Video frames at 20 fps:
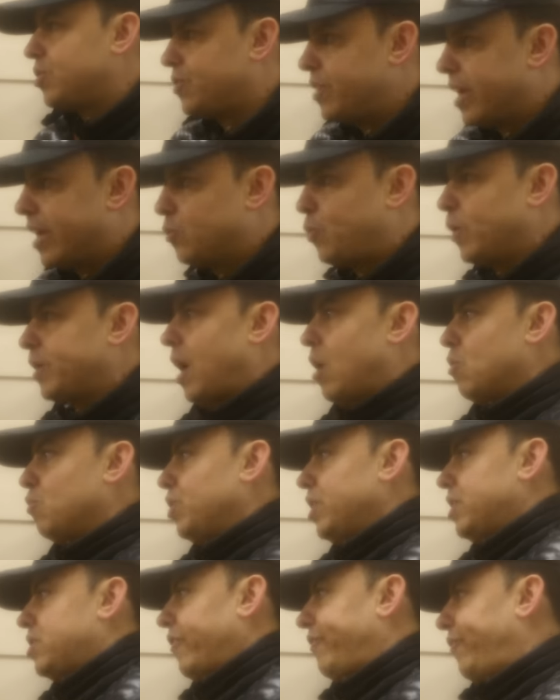things we don't
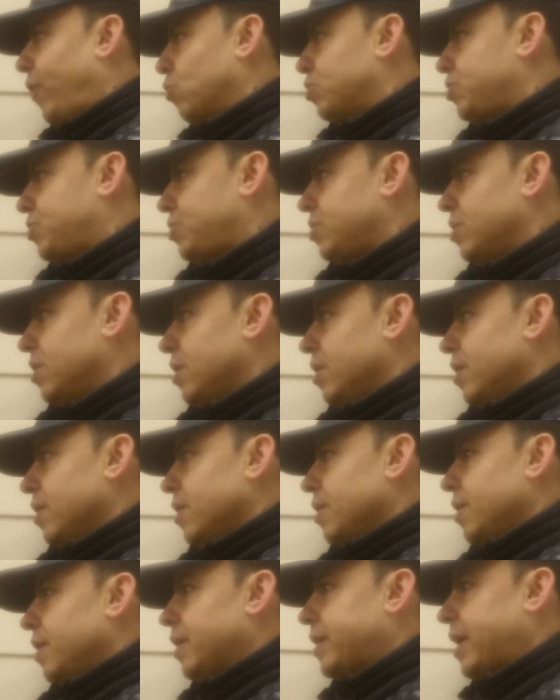need to force,
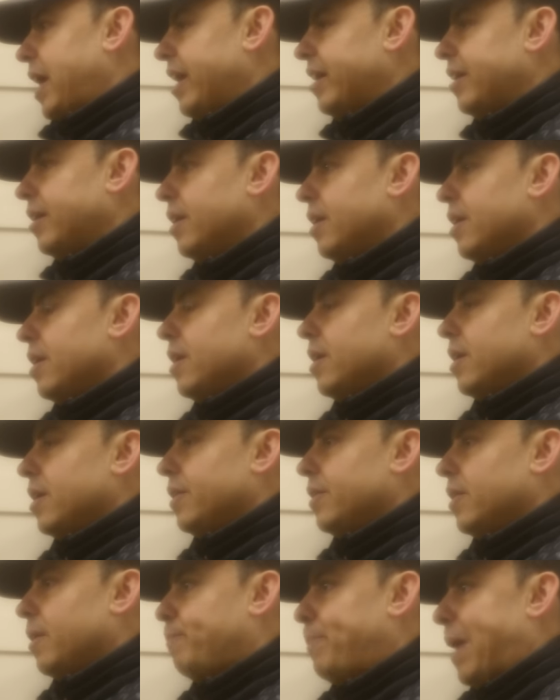okay?
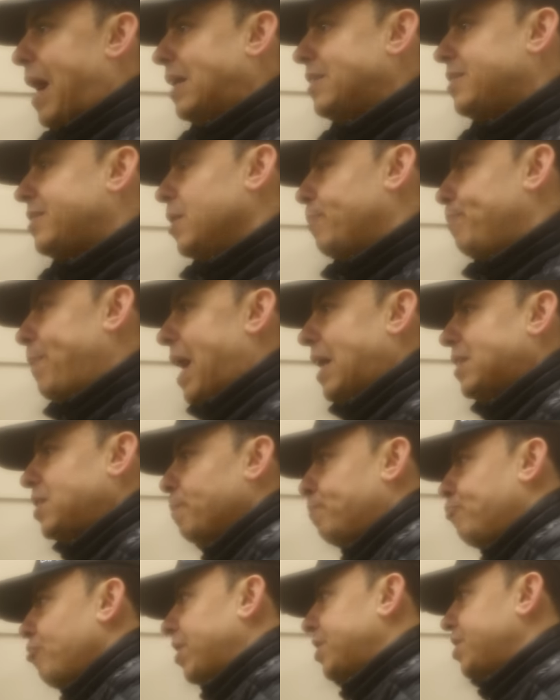Baz, the Baz
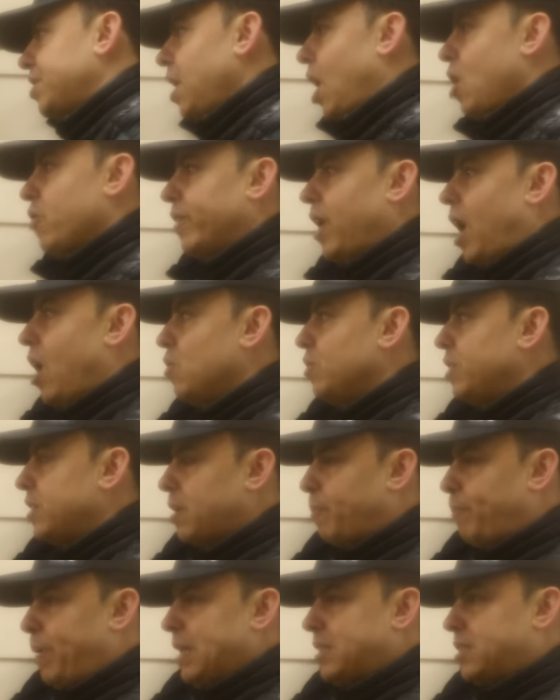and Briggsy overload is a
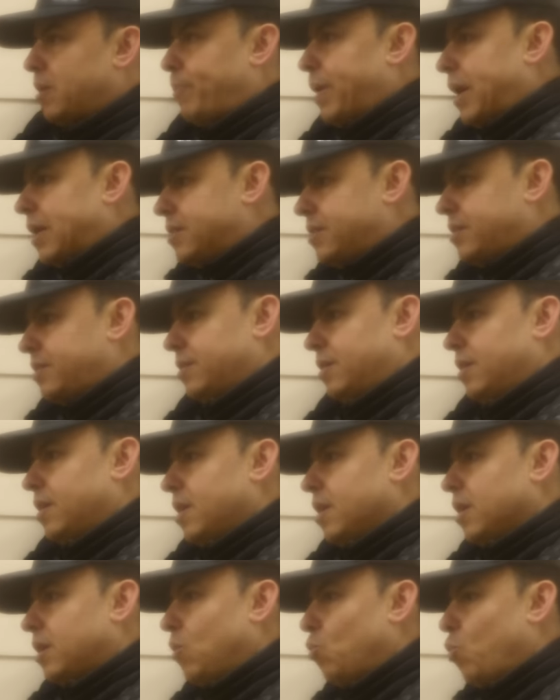piece of piss.
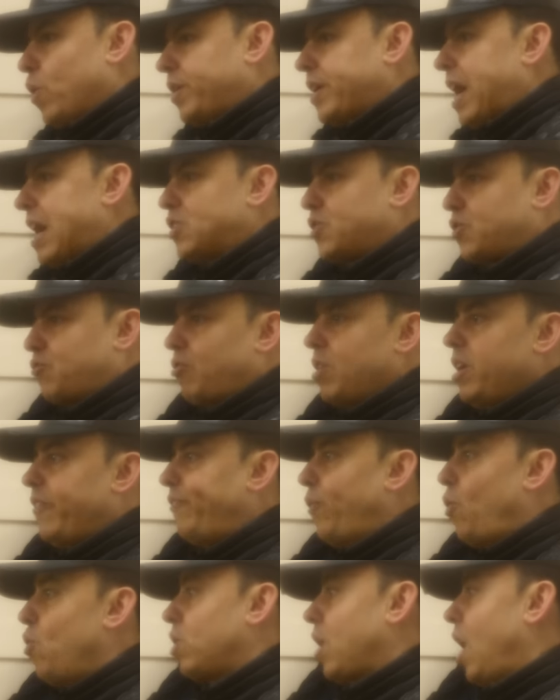Can get us three,
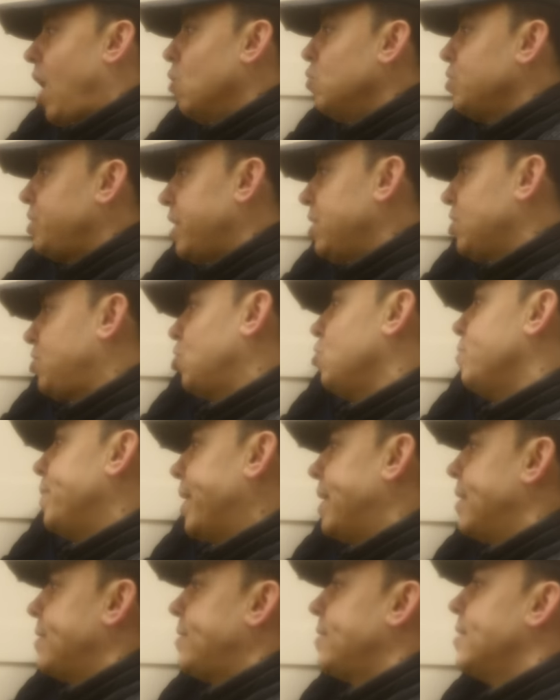four goals in two
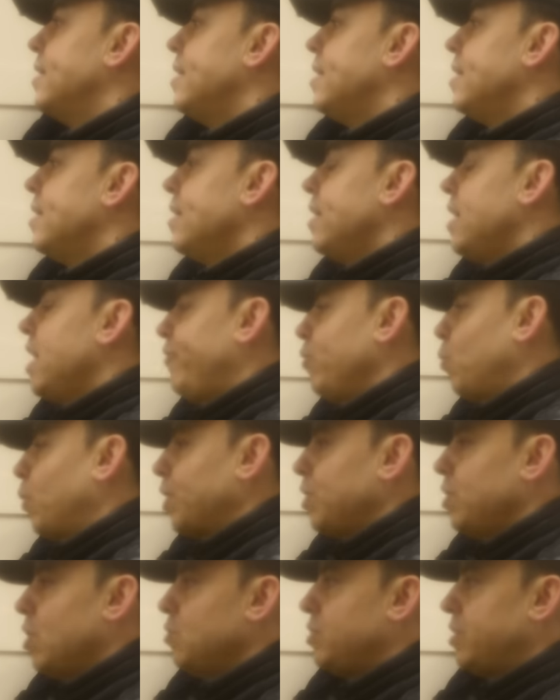minutes if you want
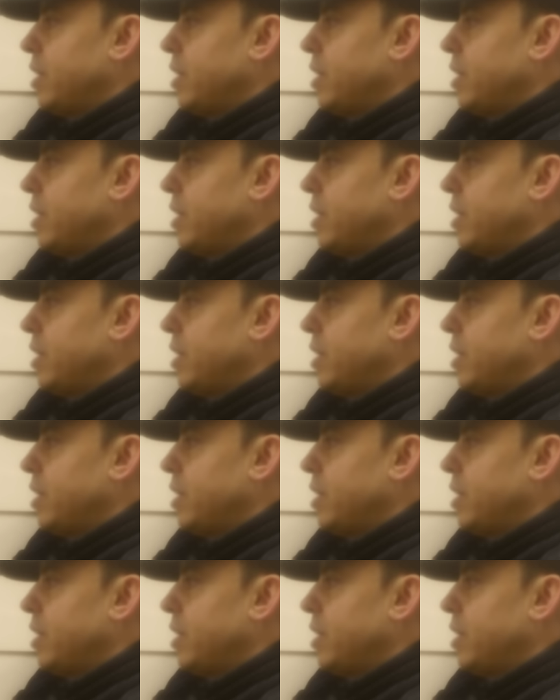to use